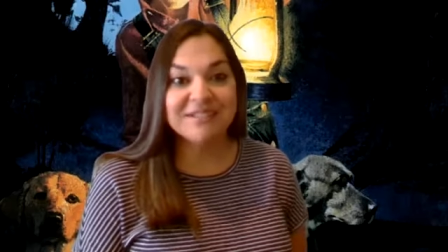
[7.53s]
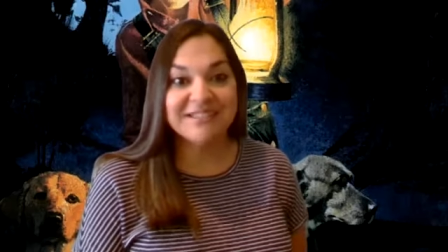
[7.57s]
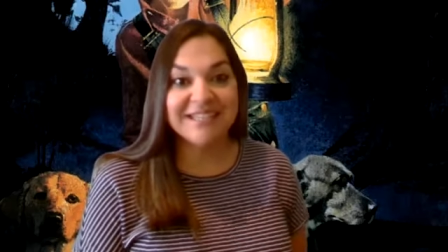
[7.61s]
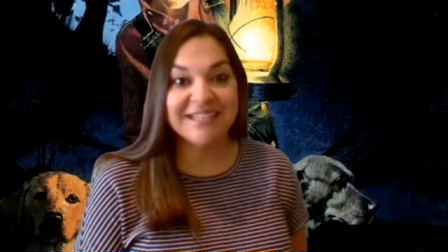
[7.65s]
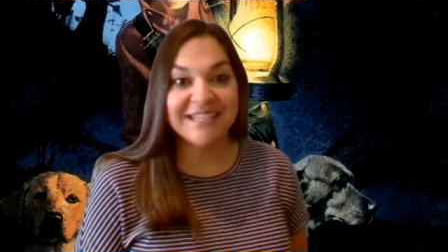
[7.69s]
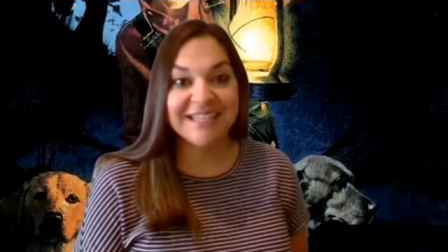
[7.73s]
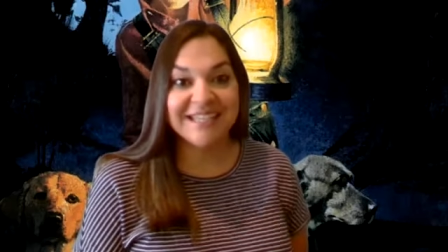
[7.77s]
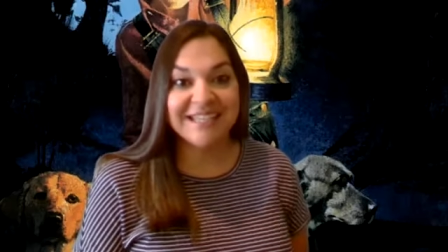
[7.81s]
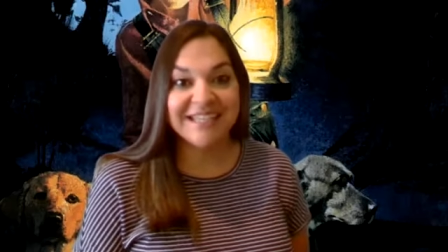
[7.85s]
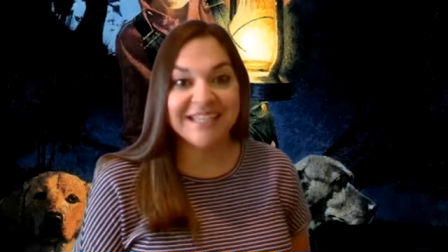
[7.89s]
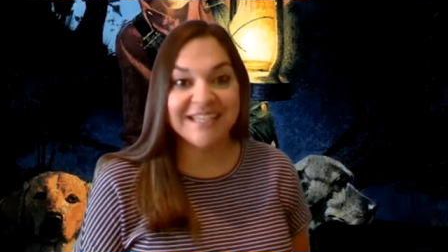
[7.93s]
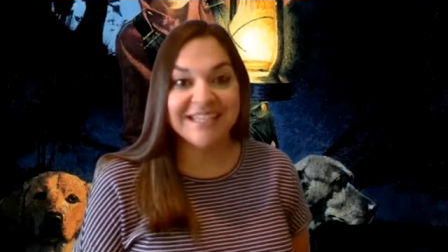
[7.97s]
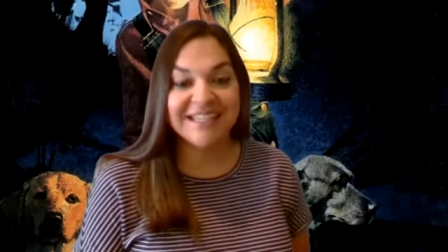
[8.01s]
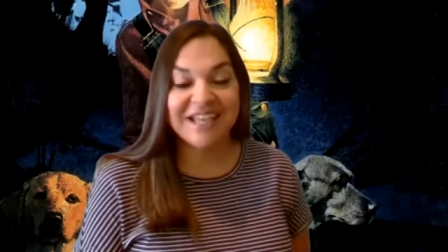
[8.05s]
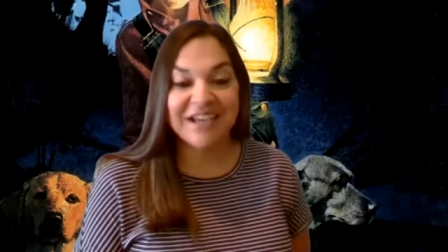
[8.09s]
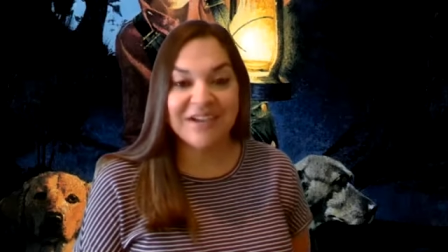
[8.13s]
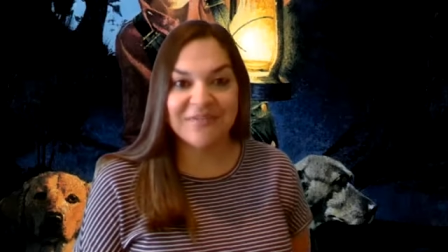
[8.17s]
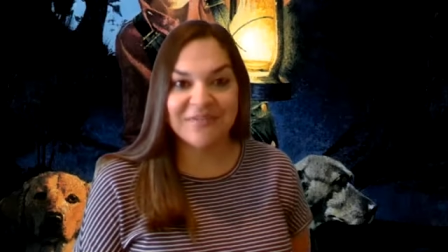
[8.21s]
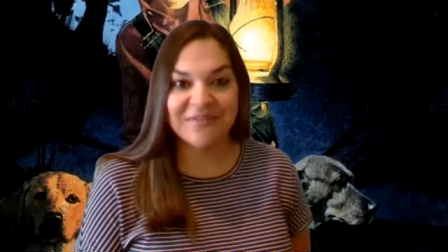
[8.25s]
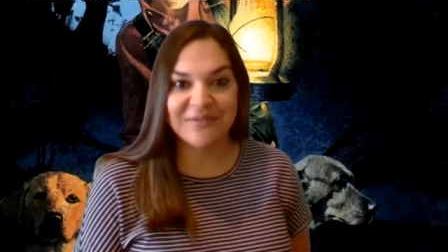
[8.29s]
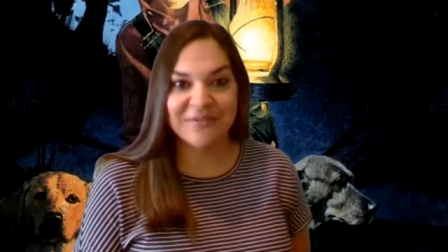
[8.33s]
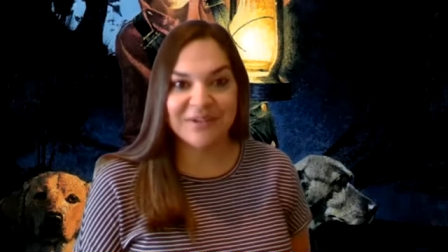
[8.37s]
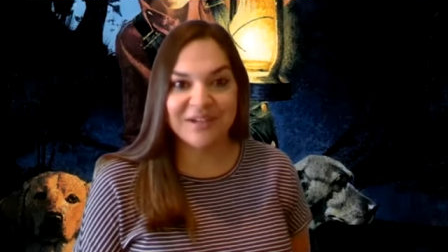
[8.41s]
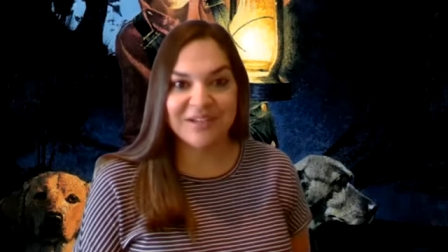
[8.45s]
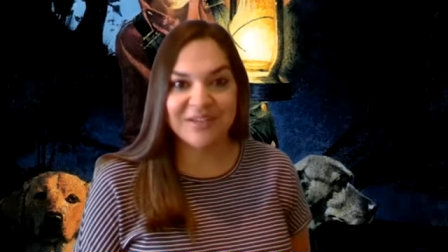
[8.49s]
10 of
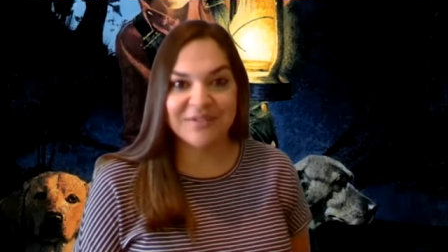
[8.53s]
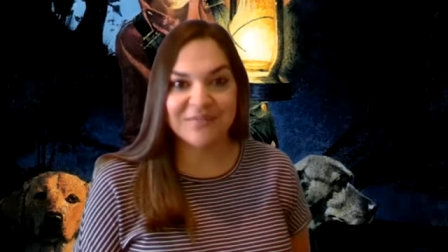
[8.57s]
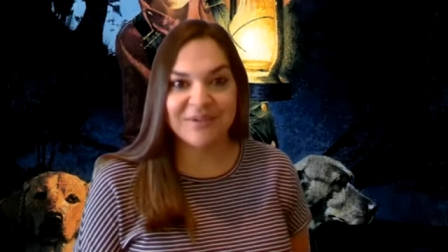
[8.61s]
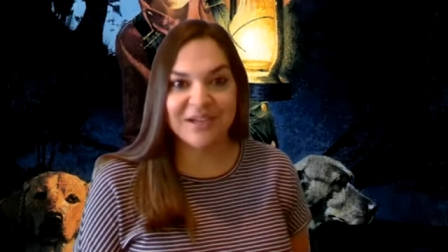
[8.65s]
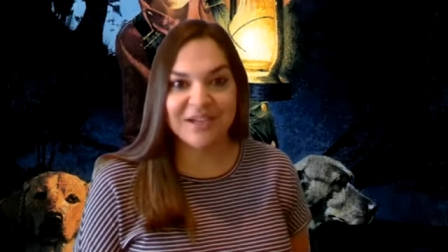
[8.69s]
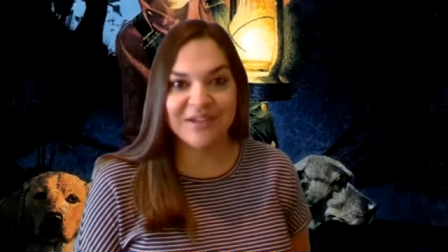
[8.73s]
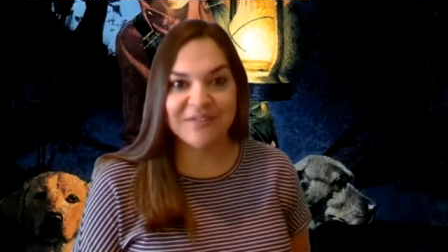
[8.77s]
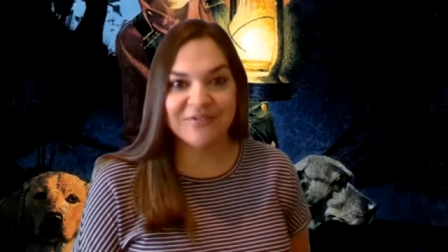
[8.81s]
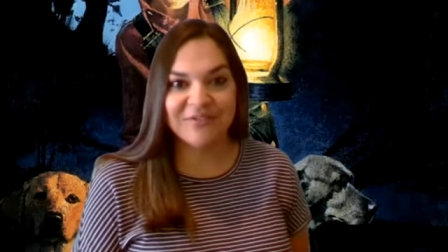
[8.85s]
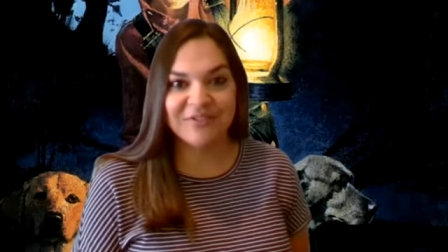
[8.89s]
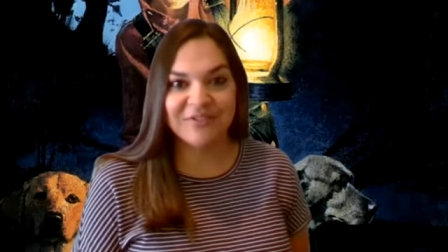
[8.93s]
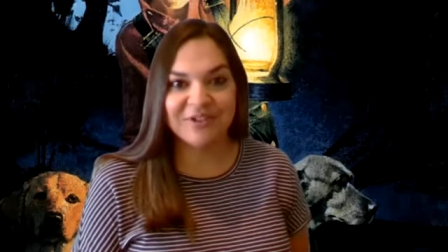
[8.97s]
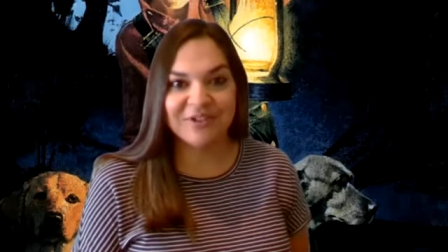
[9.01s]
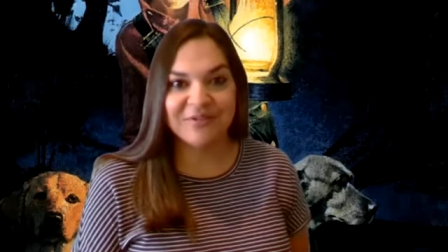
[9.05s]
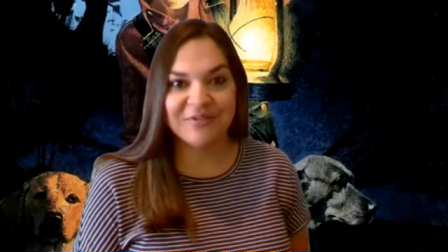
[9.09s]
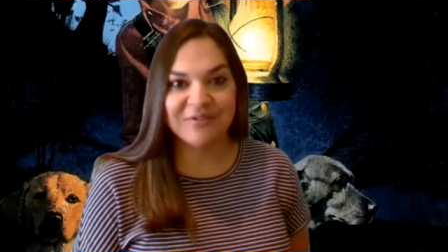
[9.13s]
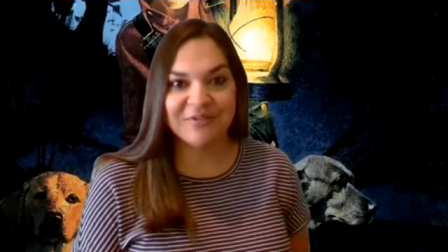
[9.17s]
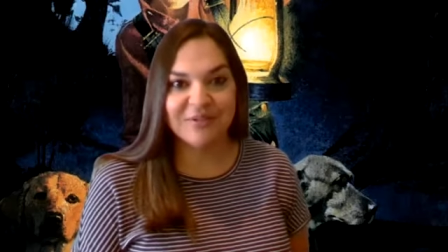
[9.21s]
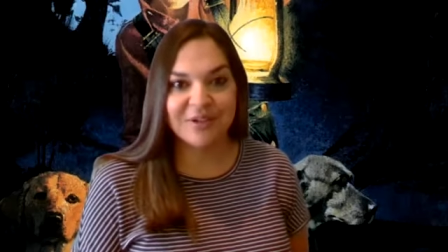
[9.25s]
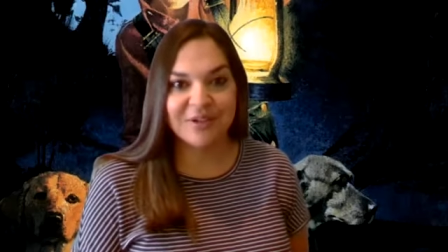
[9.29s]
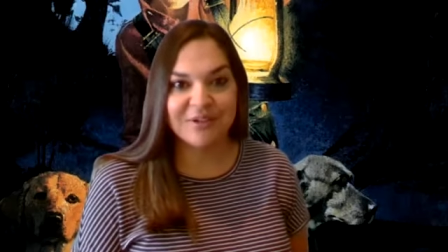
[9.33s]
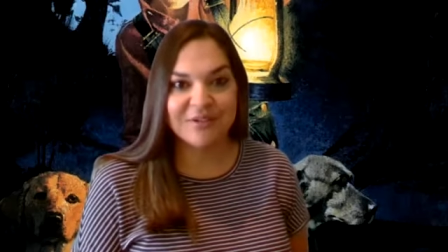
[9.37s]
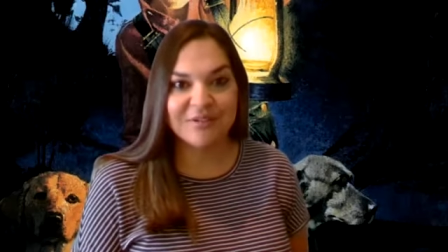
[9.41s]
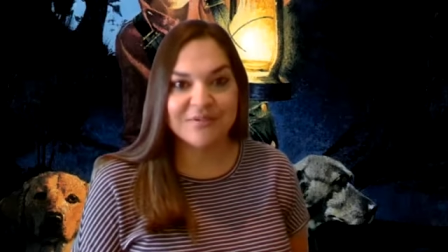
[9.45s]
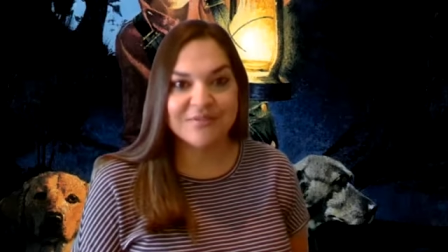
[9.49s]
Where the Red Fern
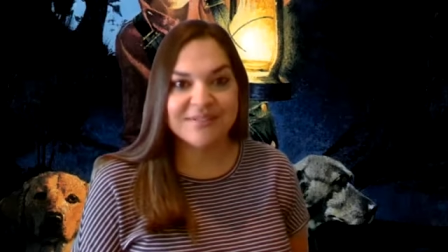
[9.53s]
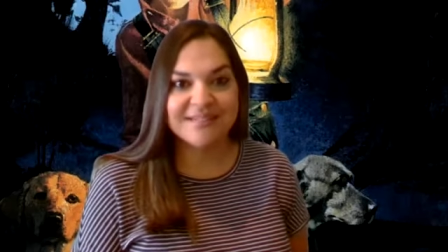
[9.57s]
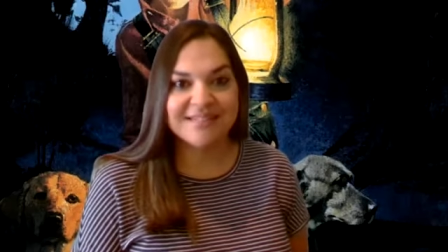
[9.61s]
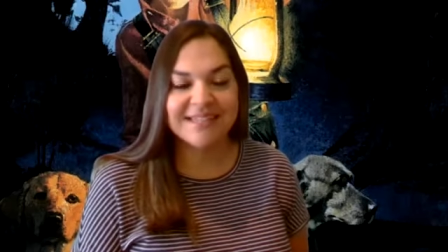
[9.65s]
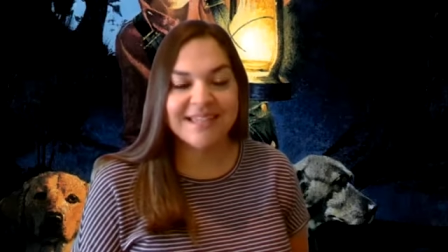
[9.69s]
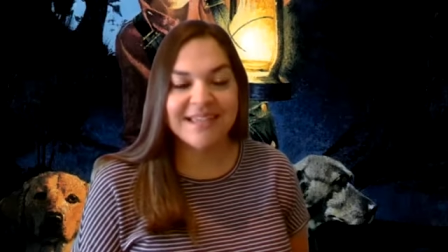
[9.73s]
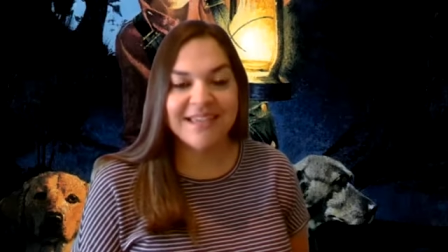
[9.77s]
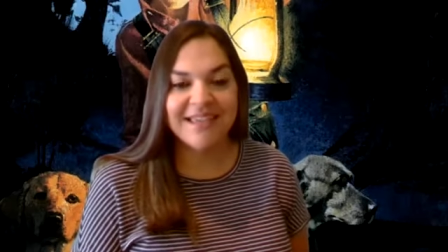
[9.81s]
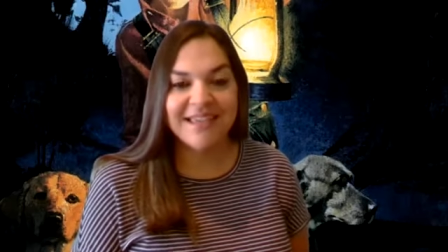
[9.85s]
Grows.